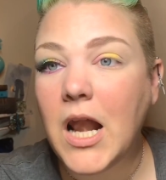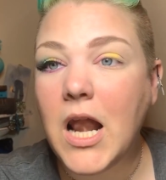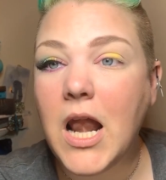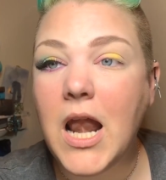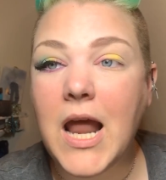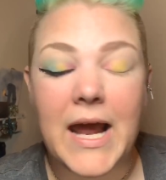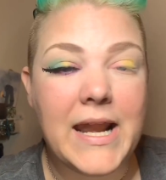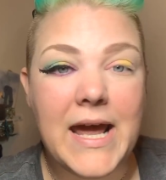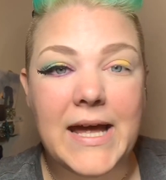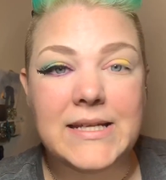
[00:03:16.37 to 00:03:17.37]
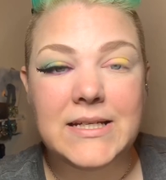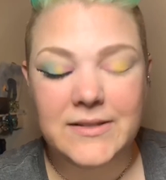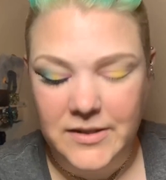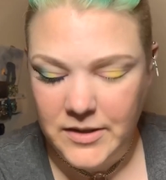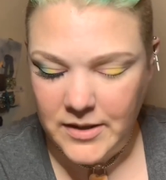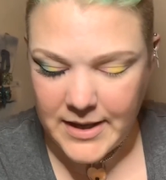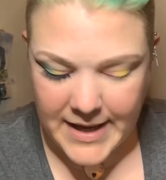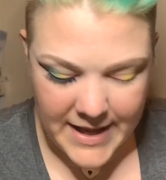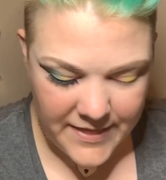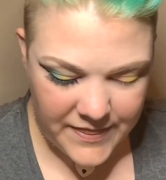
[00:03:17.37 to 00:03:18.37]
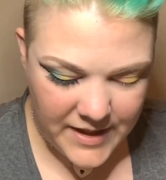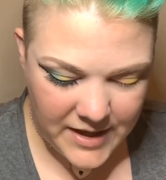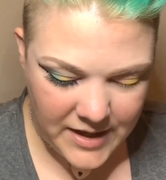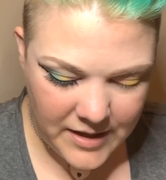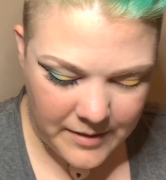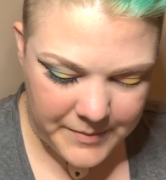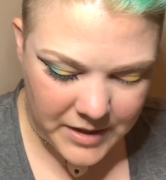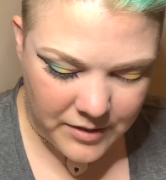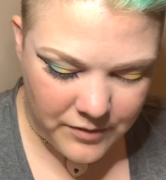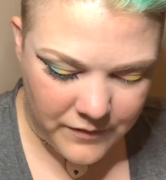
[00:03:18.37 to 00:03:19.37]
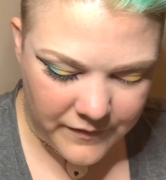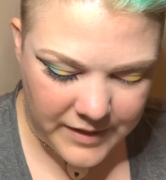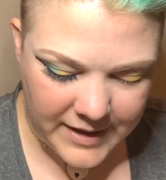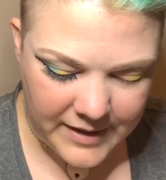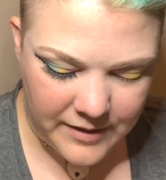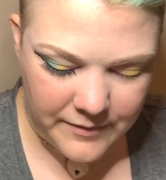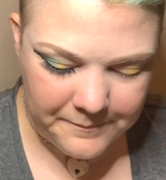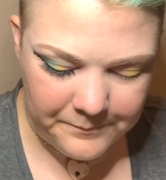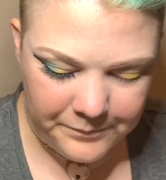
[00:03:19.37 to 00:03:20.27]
Look at that. And then I'm gonna go over that,